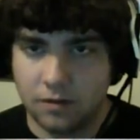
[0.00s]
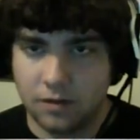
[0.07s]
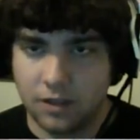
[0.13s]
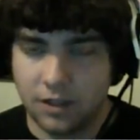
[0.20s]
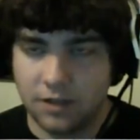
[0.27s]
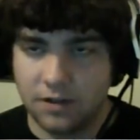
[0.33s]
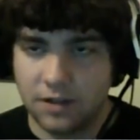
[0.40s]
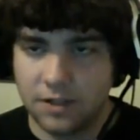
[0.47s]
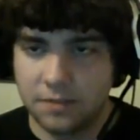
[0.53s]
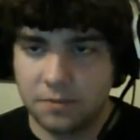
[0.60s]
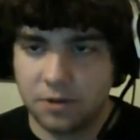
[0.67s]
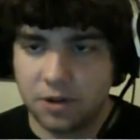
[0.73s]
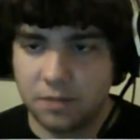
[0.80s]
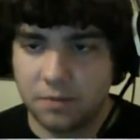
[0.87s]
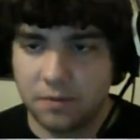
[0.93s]
Yeah, you guys
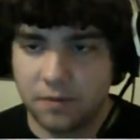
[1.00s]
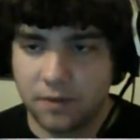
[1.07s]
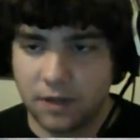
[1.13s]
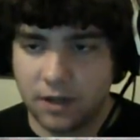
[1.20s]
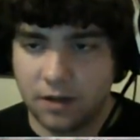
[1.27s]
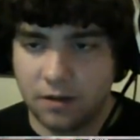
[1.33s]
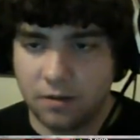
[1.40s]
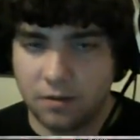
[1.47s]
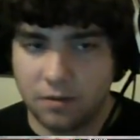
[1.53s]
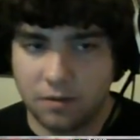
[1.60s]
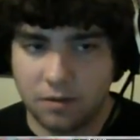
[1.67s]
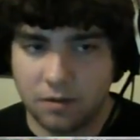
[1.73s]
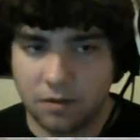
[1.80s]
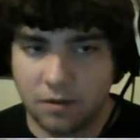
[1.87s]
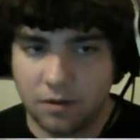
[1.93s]
port up over there.
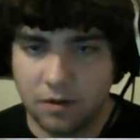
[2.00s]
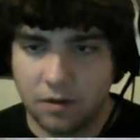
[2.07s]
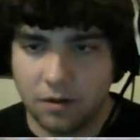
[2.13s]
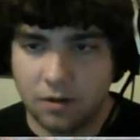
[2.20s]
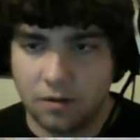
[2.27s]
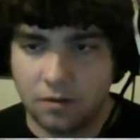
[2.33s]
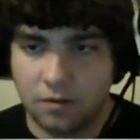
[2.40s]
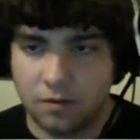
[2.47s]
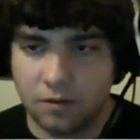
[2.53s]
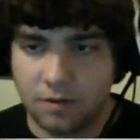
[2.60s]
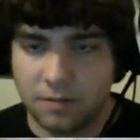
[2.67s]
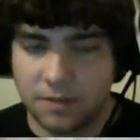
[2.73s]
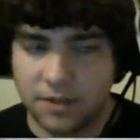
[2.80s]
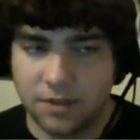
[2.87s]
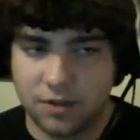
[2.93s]
We're gonna
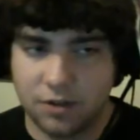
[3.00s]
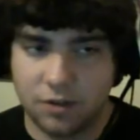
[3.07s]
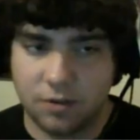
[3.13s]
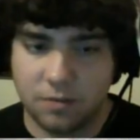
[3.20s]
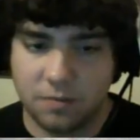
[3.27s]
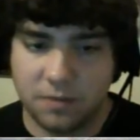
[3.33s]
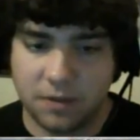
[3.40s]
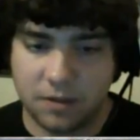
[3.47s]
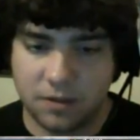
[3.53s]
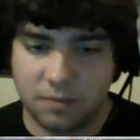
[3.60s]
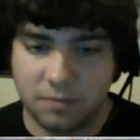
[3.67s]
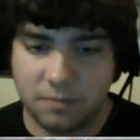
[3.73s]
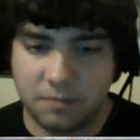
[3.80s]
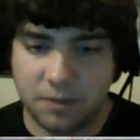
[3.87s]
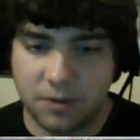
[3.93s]
grab these troops, or
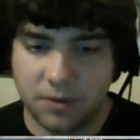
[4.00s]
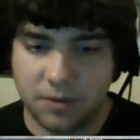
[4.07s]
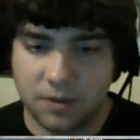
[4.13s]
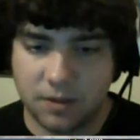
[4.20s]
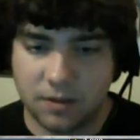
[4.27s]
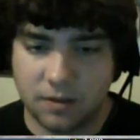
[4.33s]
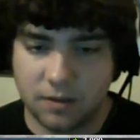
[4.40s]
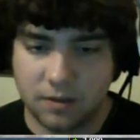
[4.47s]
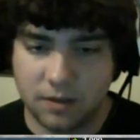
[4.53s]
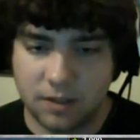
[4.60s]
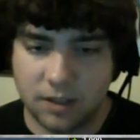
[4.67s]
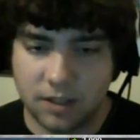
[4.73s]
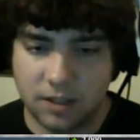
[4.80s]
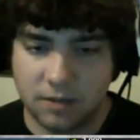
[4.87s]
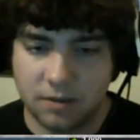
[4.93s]
boats,
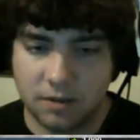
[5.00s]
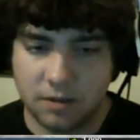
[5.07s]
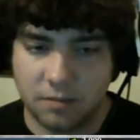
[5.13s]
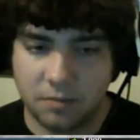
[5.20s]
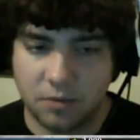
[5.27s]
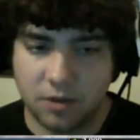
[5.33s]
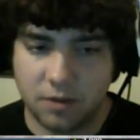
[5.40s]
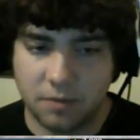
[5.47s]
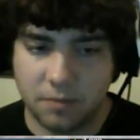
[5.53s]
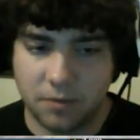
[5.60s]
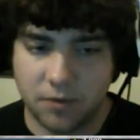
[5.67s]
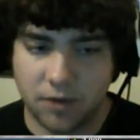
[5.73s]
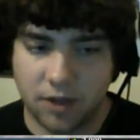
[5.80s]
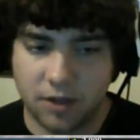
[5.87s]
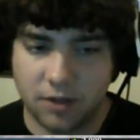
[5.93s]
send them to port up
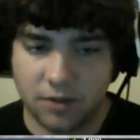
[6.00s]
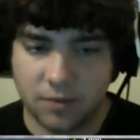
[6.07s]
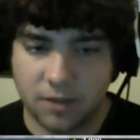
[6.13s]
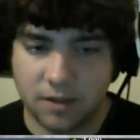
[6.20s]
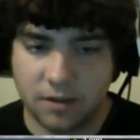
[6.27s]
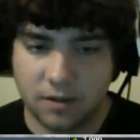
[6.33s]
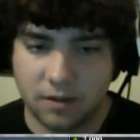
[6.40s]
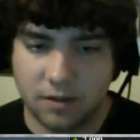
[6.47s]
over here as well.